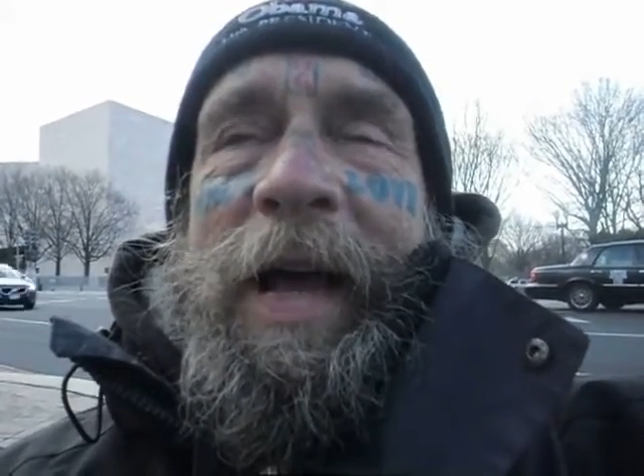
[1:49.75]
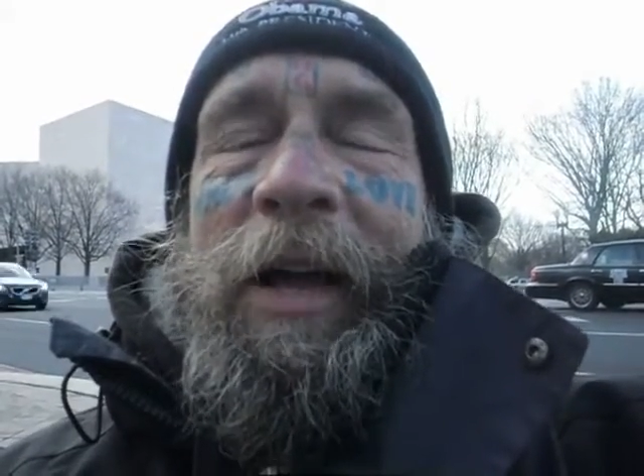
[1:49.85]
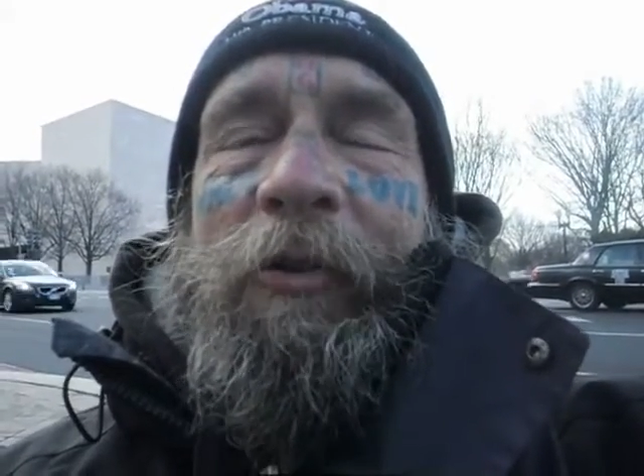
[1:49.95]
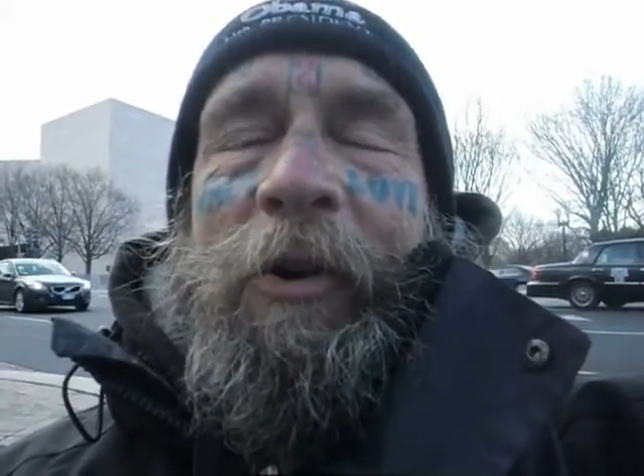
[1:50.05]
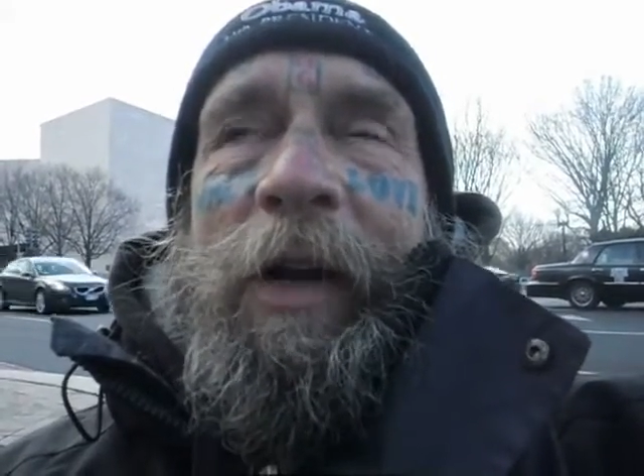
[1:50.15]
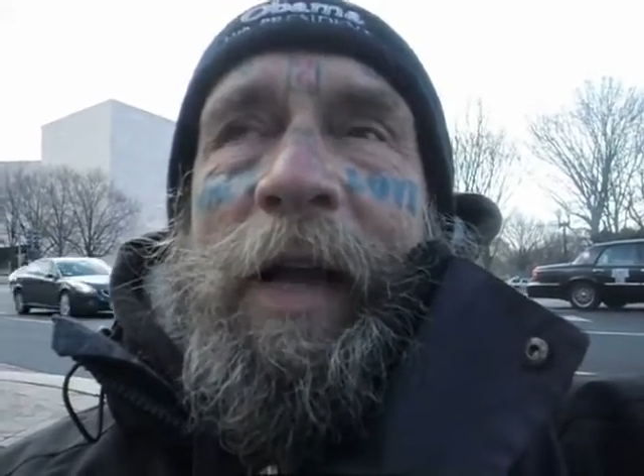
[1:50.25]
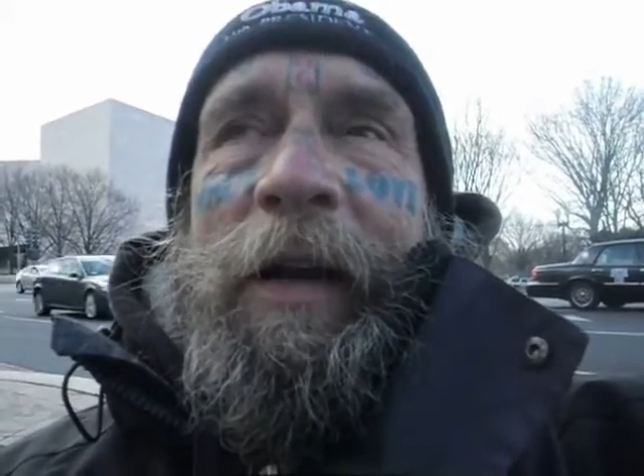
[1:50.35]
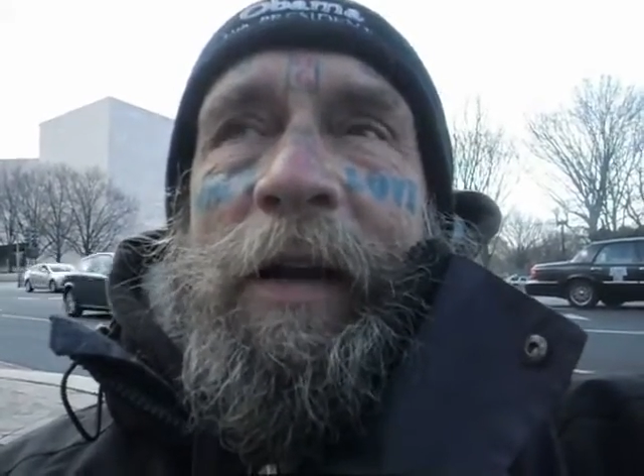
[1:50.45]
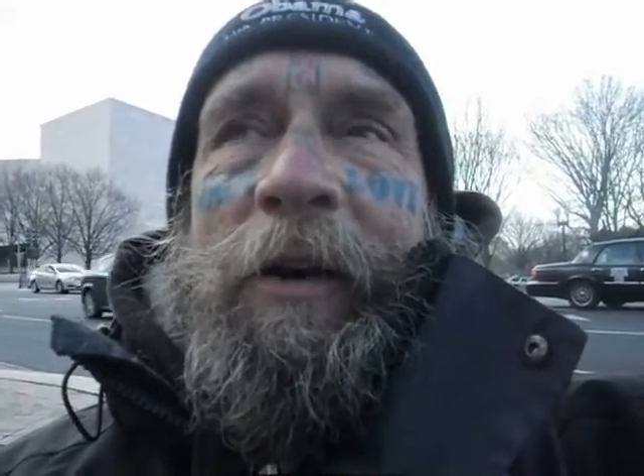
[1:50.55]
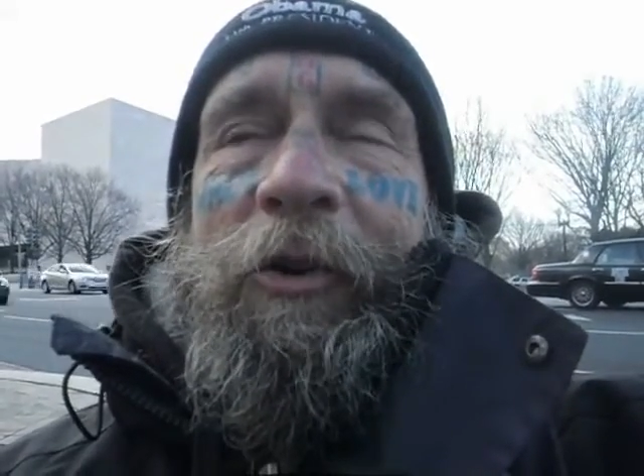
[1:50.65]

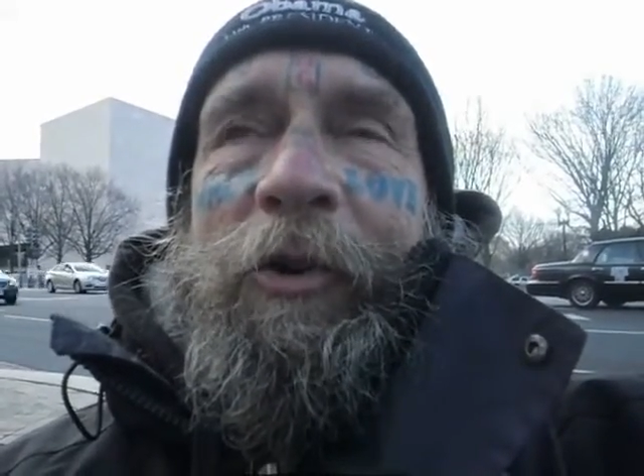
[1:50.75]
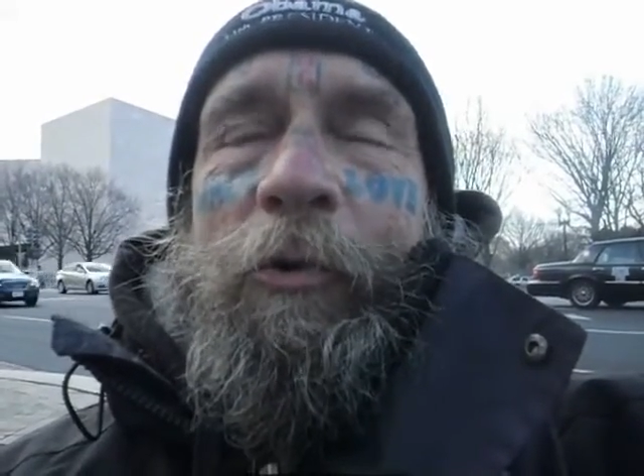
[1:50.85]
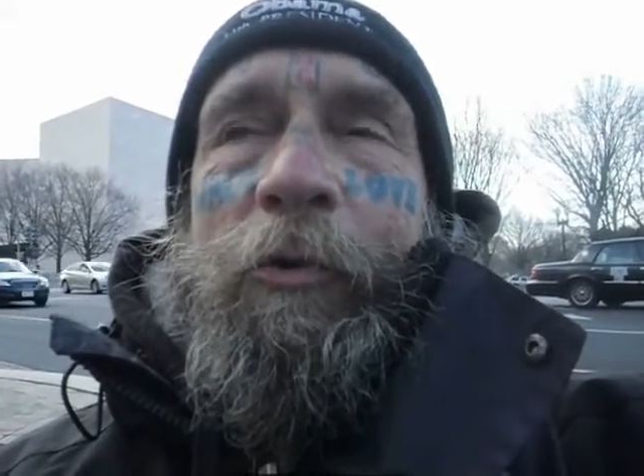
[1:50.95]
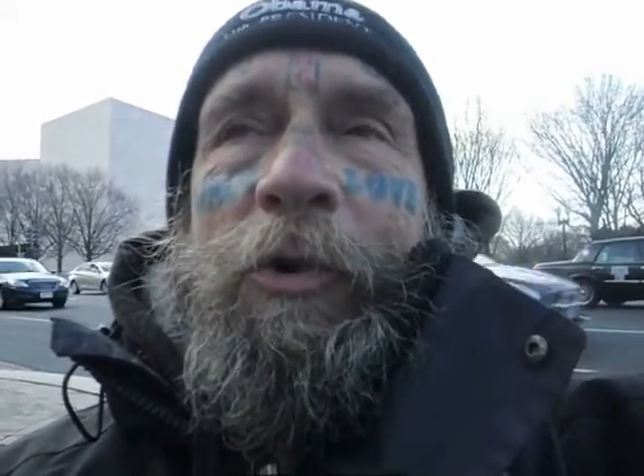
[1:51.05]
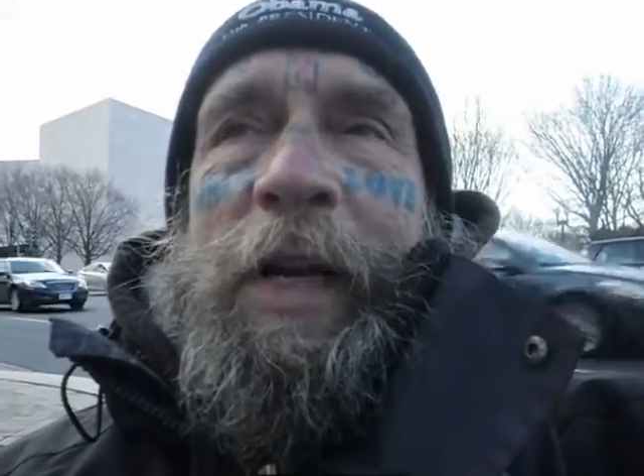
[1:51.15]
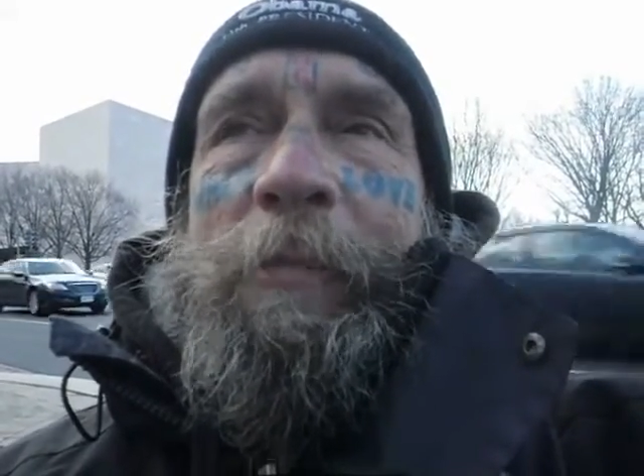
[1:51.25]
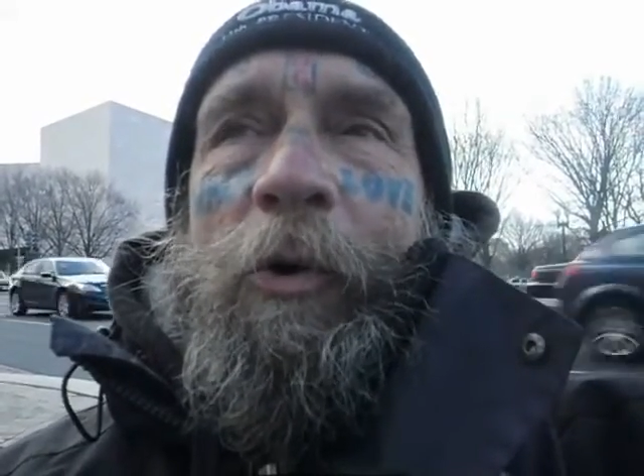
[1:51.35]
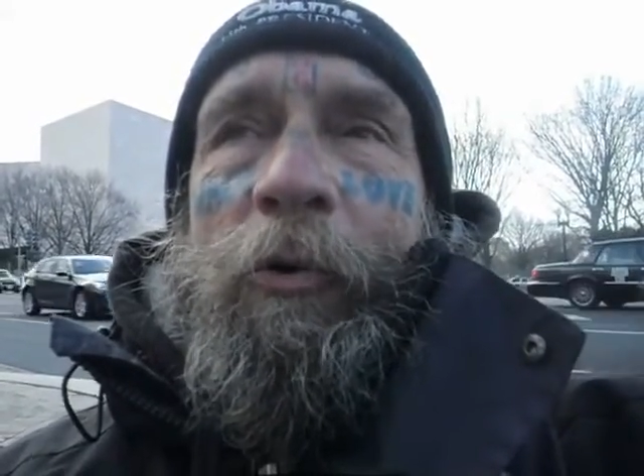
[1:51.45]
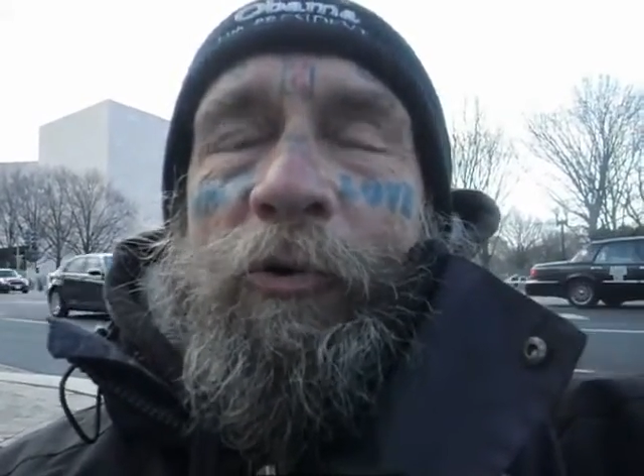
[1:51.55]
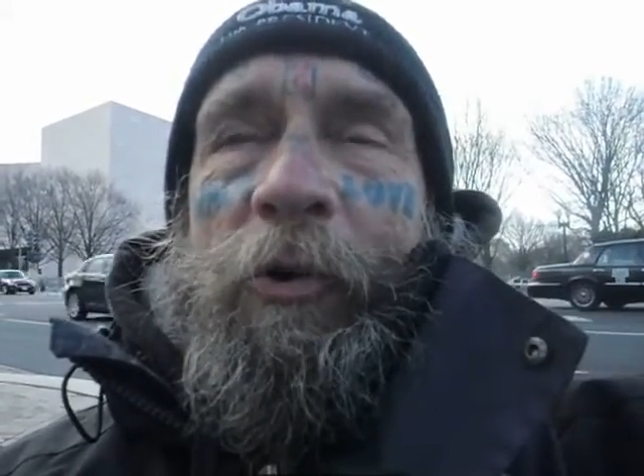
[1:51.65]
escalated it to
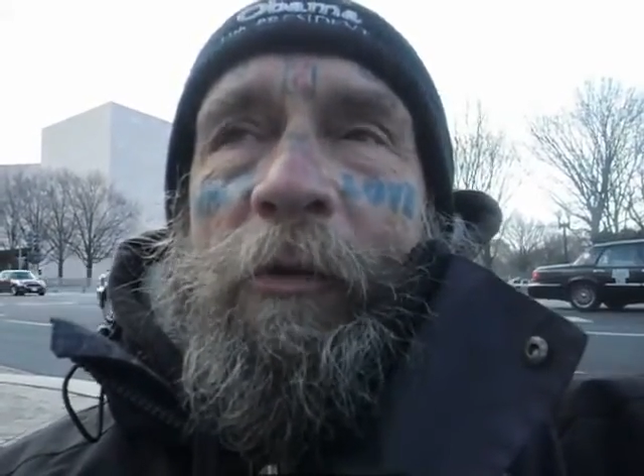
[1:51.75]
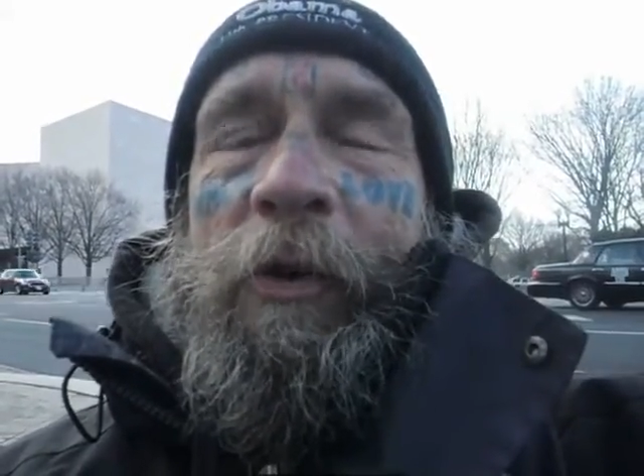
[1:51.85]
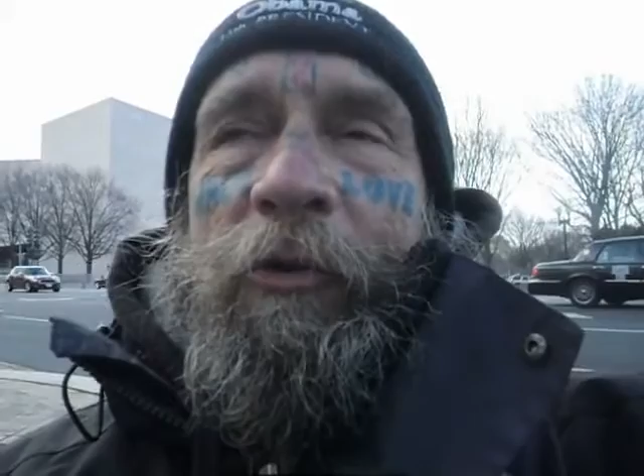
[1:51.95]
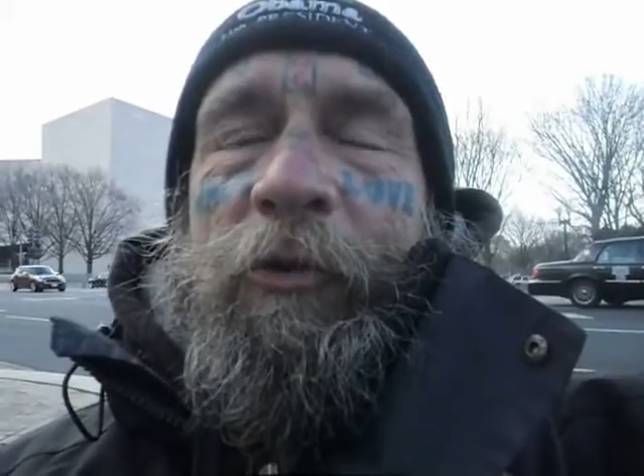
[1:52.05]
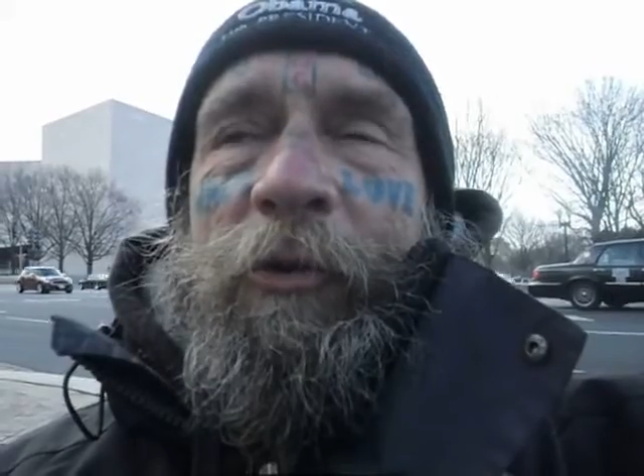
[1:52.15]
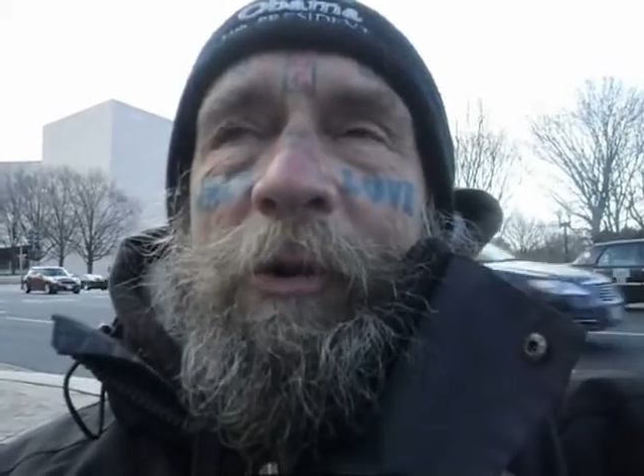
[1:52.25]
depot service.